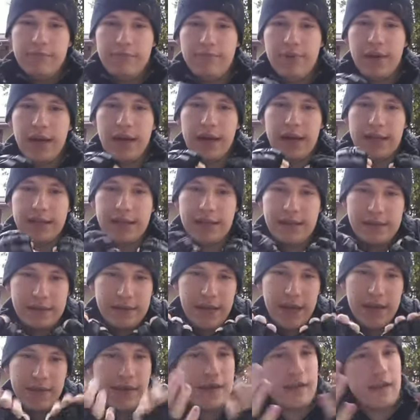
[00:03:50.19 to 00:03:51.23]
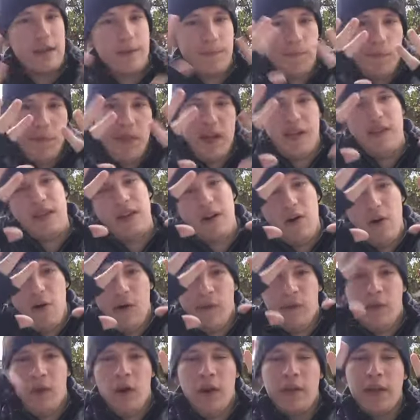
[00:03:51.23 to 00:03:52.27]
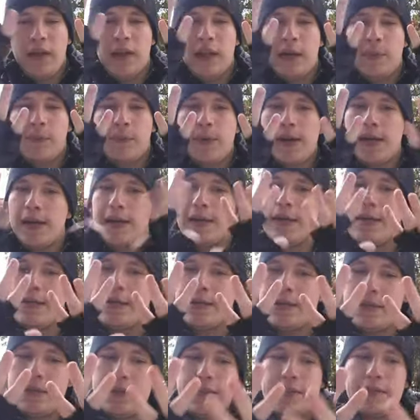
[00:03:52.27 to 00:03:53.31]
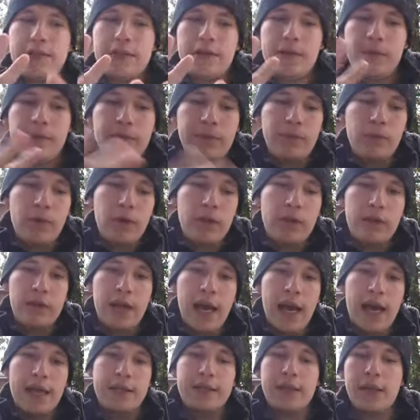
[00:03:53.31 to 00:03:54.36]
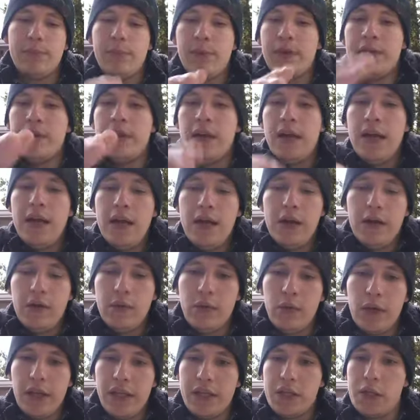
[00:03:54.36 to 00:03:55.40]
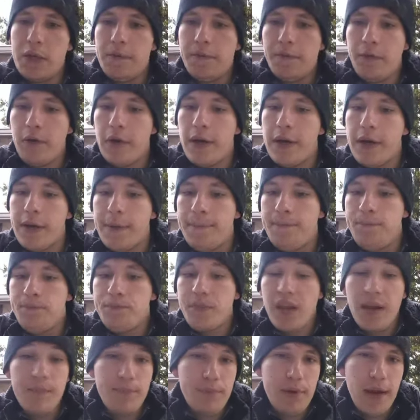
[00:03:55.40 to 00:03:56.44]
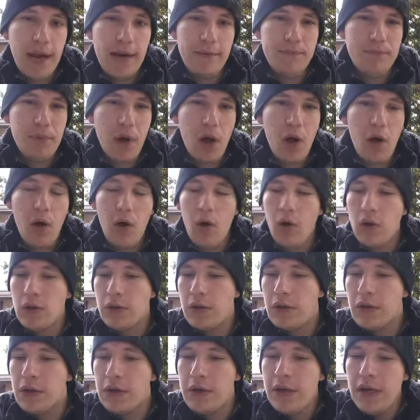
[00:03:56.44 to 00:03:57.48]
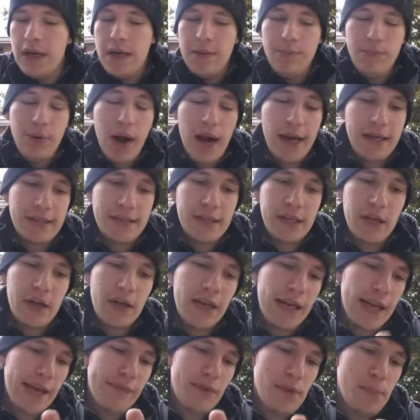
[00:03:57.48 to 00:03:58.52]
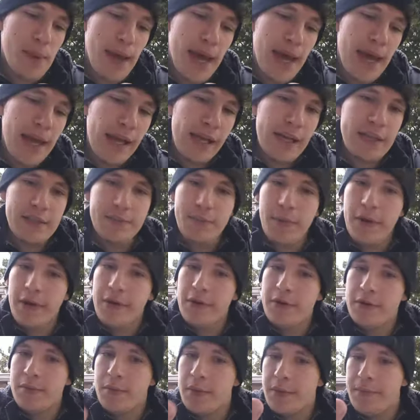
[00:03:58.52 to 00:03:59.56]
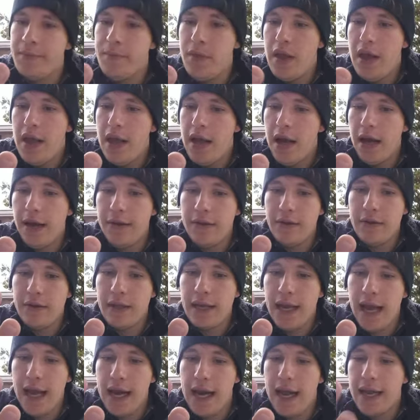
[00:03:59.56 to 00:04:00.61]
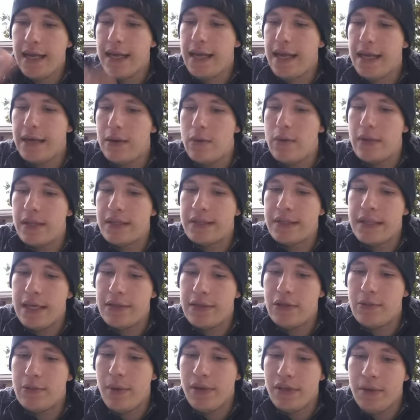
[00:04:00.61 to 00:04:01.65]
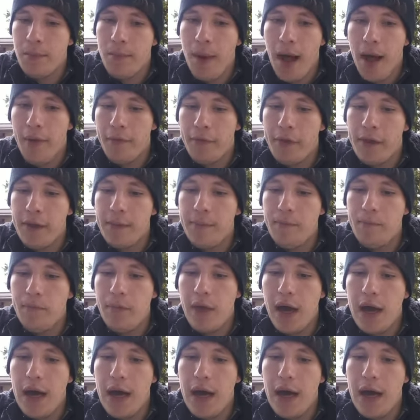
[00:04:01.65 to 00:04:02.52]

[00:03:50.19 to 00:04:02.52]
But I was going to say, overall they look pretty decent. These look really nice. They'd be really good for paintball or practicing on a heavy bag, I suppose. But other than that, I can't really say too much about them.